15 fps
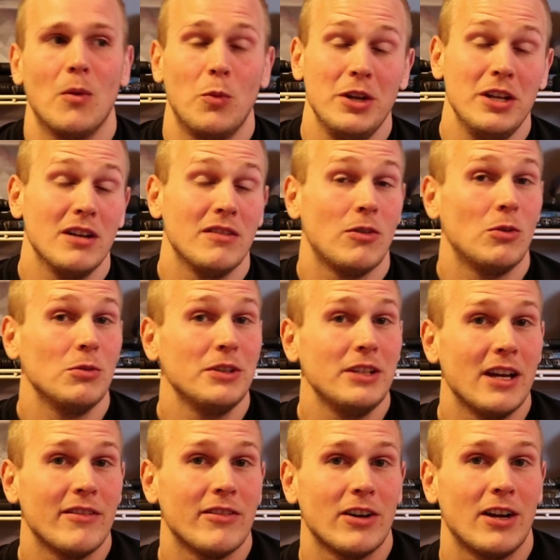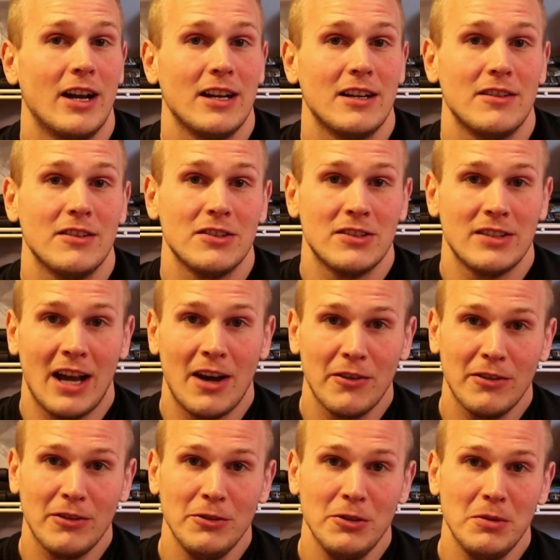We have only ever hiked the
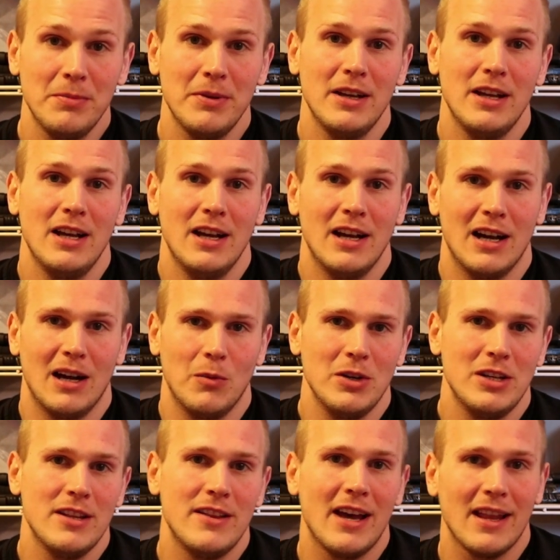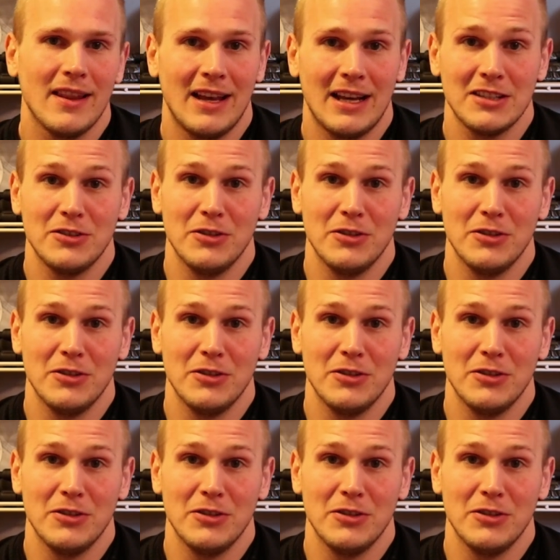south loop. We did that last